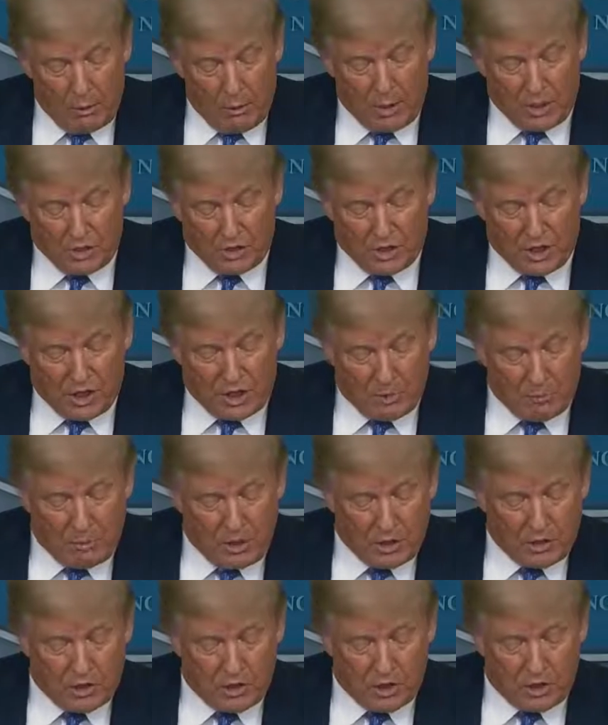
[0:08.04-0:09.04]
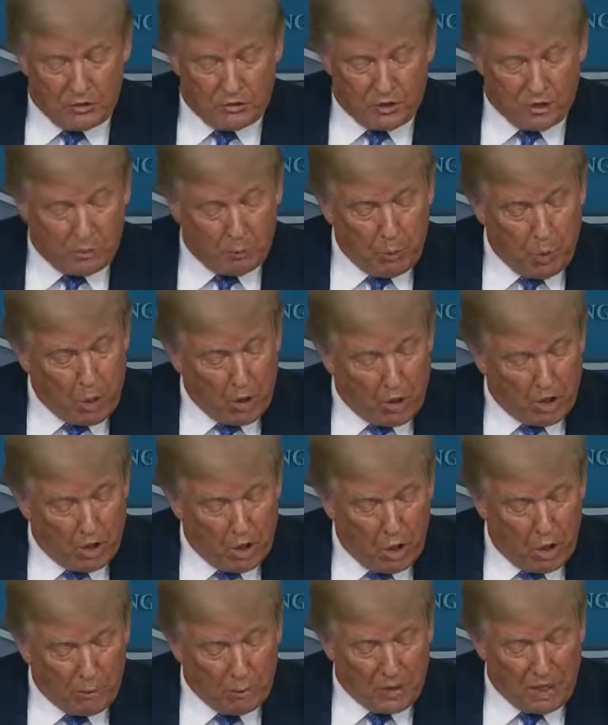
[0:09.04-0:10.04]
I want to send a message of support
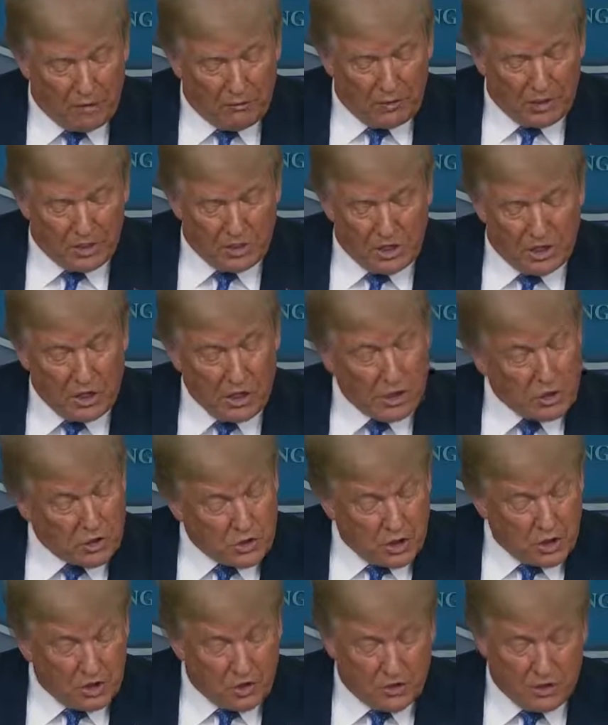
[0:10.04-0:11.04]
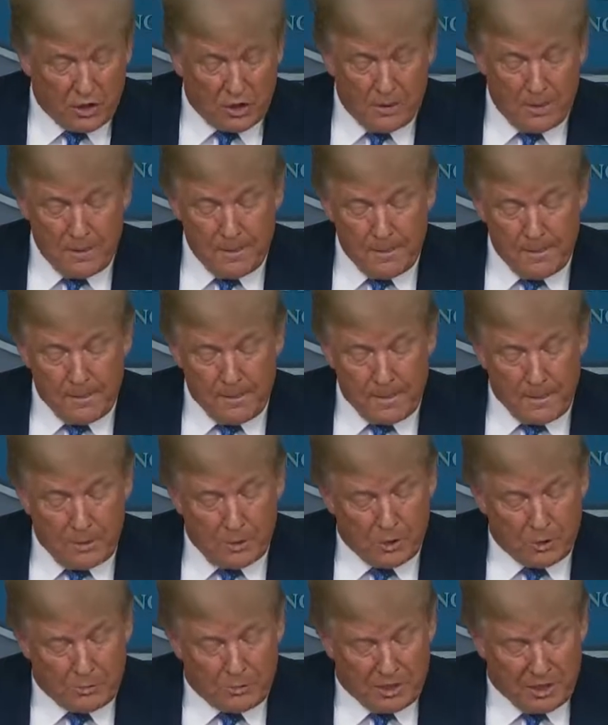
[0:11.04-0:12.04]
and hope to every senior citizen
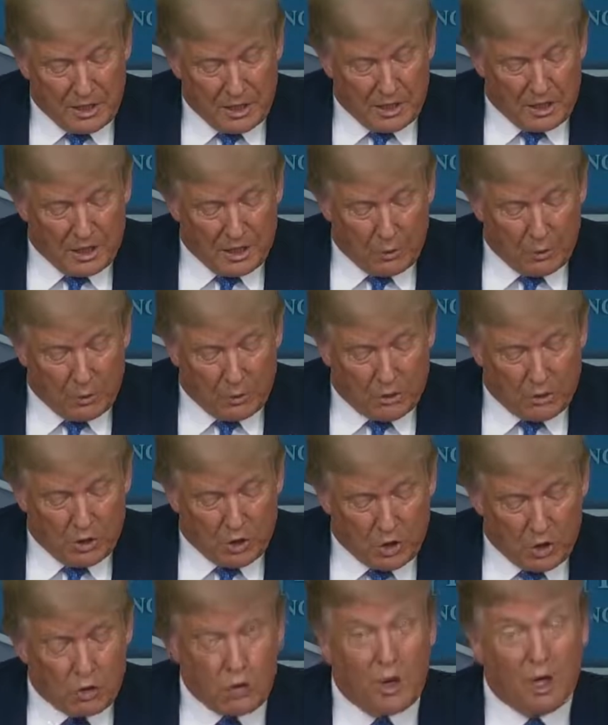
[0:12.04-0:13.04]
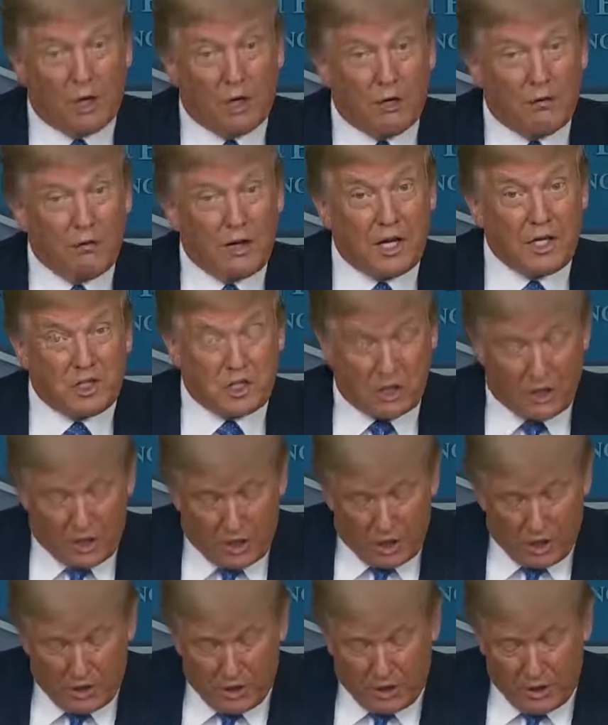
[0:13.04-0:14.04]
who has been dealing with the struggle of
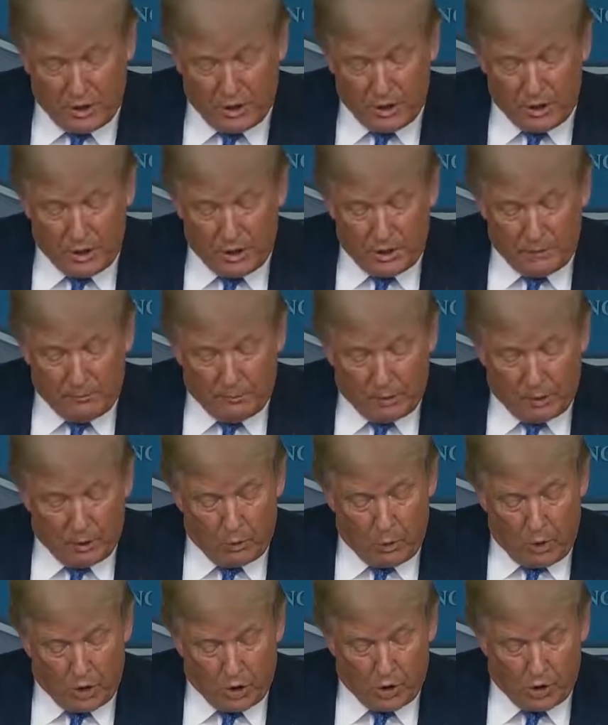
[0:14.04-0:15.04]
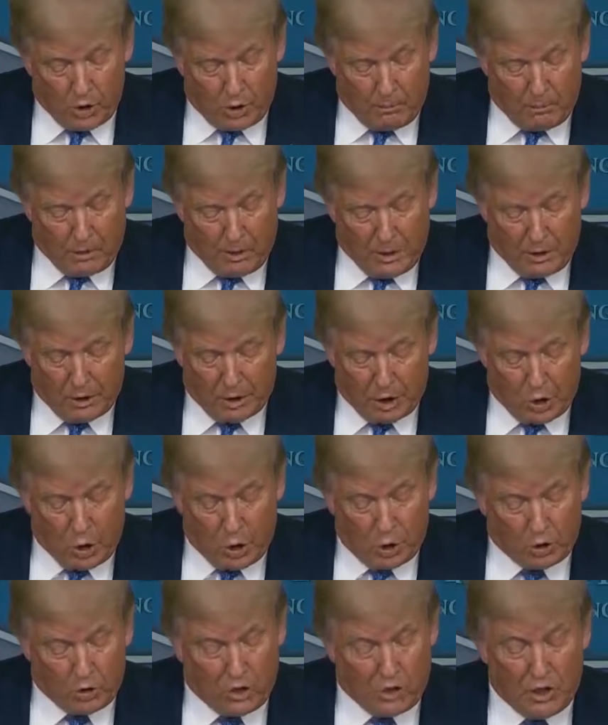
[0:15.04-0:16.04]
isolation in what should be the
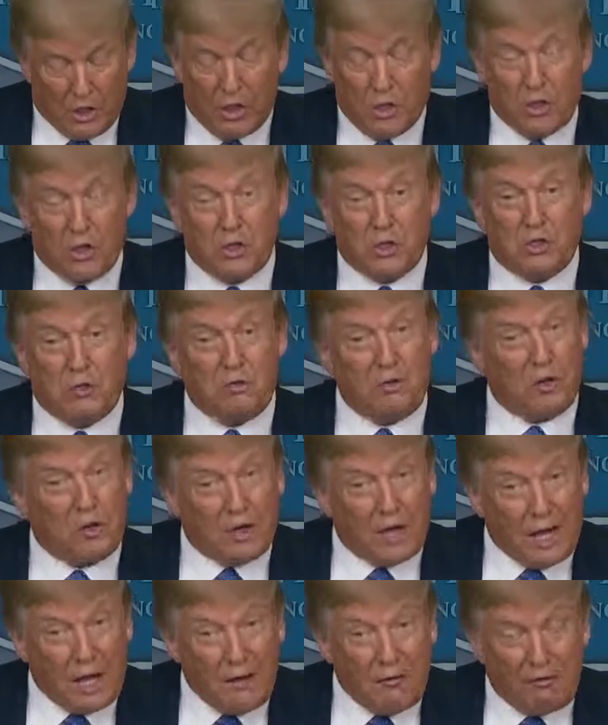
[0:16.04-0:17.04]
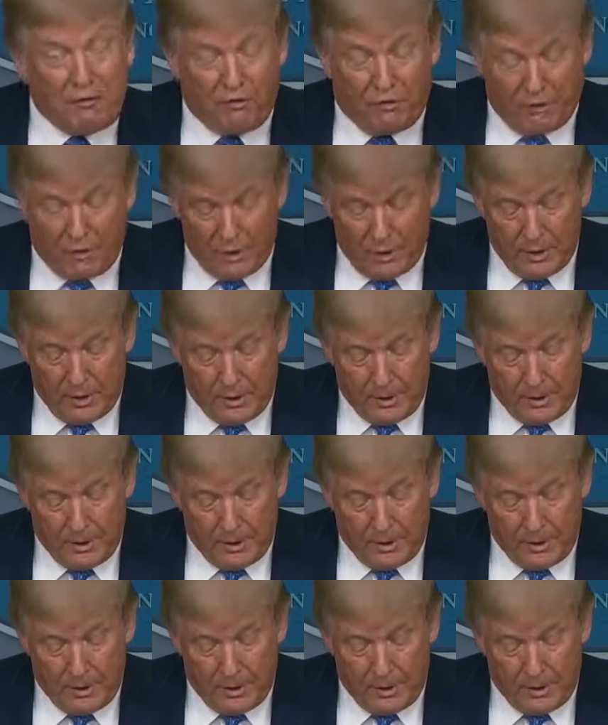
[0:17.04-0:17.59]
golden years of your life.